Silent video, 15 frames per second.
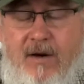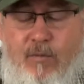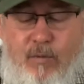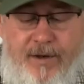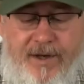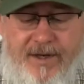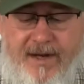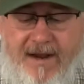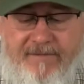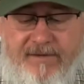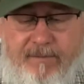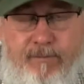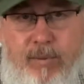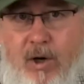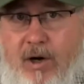We didn't have
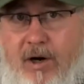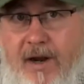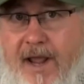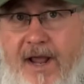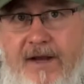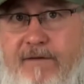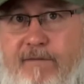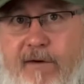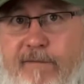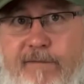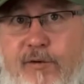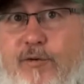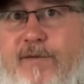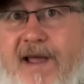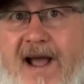to burn any of our
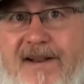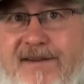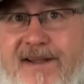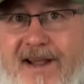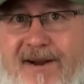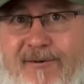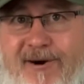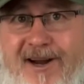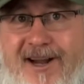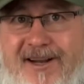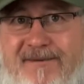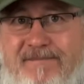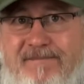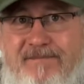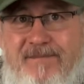food that day,
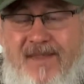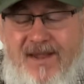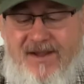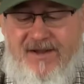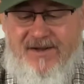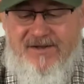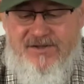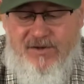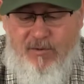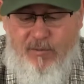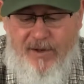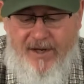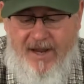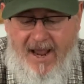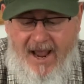right? So
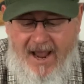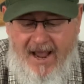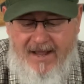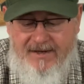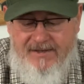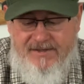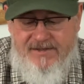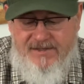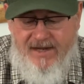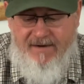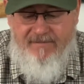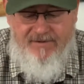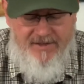we had 7